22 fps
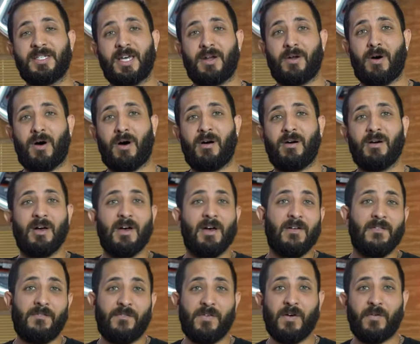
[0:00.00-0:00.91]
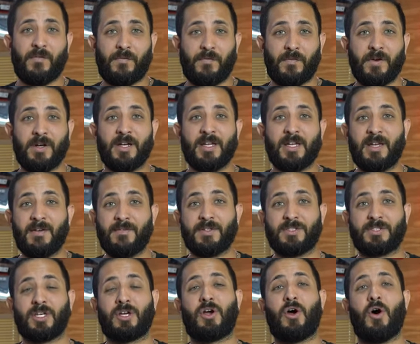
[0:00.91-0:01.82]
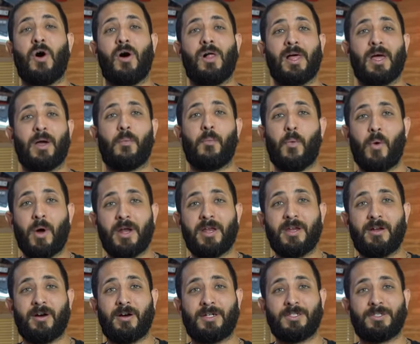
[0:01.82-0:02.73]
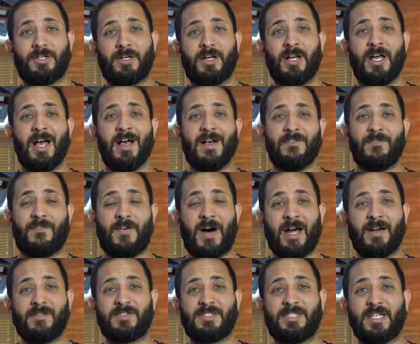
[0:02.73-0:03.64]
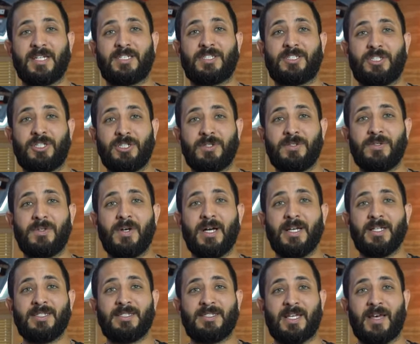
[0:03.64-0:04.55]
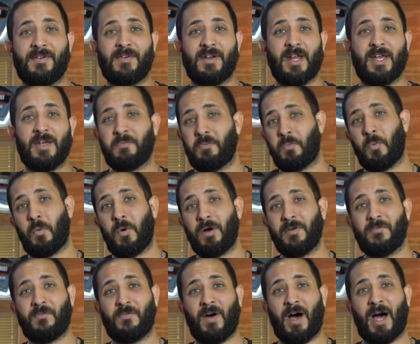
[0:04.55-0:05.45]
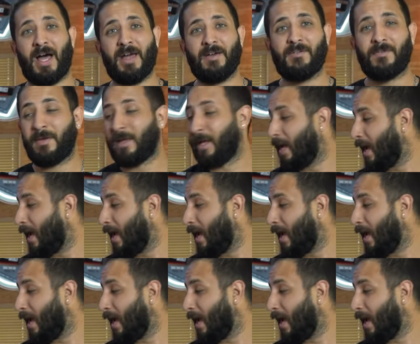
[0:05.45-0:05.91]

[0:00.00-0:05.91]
at all, feel free to give us a call at 1-800-562-7815.